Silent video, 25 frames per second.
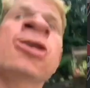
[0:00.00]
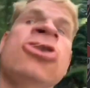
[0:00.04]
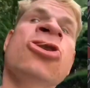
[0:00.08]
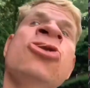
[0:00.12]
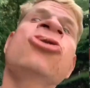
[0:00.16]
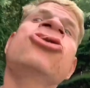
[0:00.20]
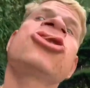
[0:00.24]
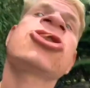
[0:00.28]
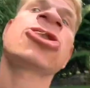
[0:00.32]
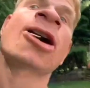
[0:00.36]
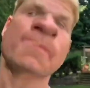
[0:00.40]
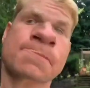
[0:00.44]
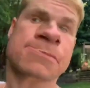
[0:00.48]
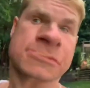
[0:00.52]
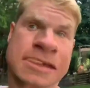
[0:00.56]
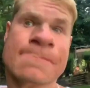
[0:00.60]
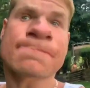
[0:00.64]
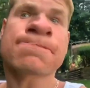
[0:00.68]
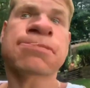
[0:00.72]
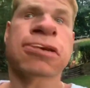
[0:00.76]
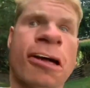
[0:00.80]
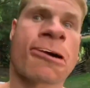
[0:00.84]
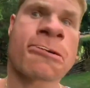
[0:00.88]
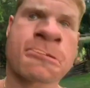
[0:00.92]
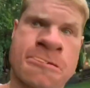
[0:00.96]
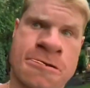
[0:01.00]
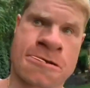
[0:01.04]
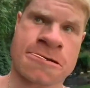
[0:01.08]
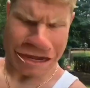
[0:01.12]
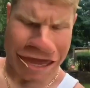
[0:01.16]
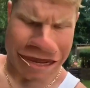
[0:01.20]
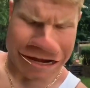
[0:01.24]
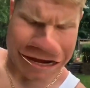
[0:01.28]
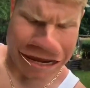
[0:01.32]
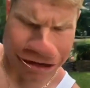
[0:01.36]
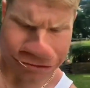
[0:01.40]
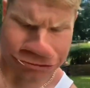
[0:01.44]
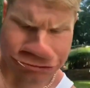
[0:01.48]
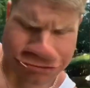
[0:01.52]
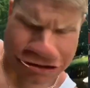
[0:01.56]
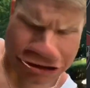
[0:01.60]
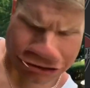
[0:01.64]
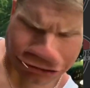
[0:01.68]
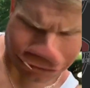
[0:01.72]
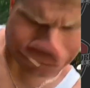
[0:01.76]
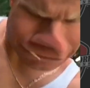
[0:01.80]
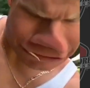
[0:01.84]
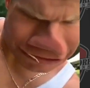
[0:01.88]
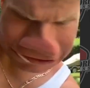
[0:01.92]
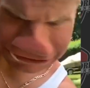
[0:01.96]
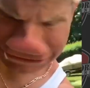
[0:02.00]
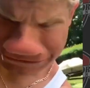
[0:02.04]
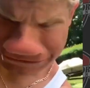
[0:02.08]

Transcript: you something, Blue. How the hell you get over this